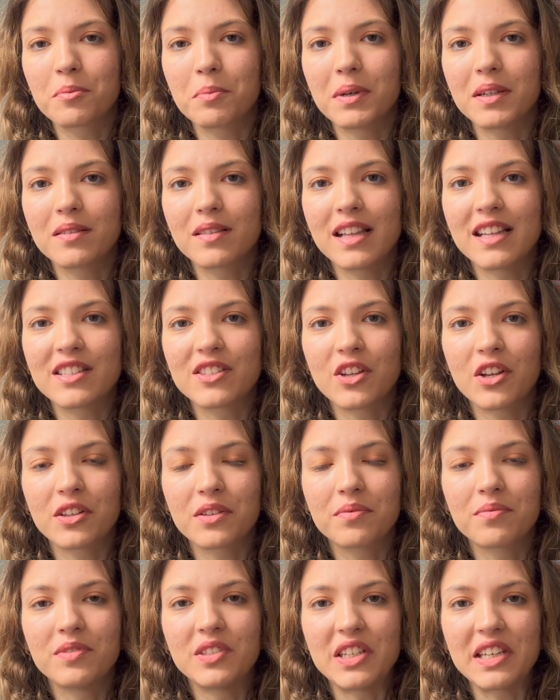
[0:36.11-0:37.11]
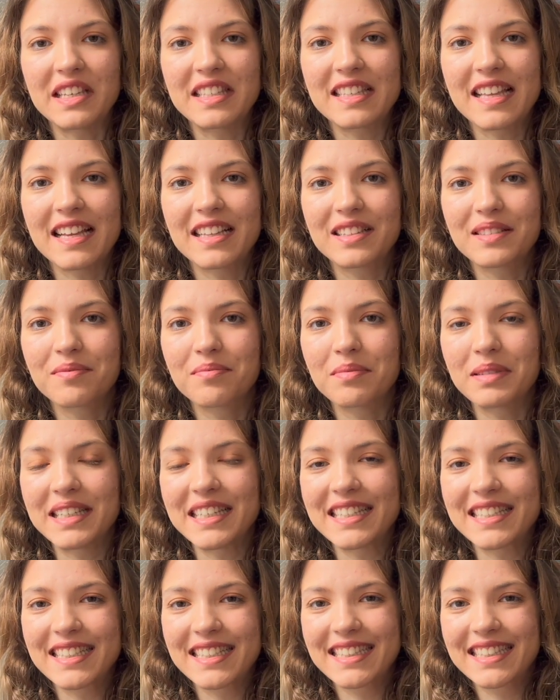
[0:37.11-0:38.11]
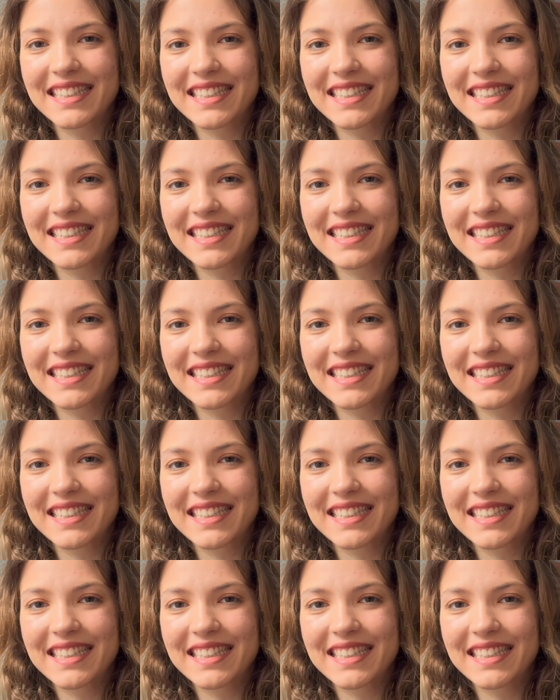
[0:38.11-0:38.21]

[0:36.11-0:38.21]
but let's not jinx that, please.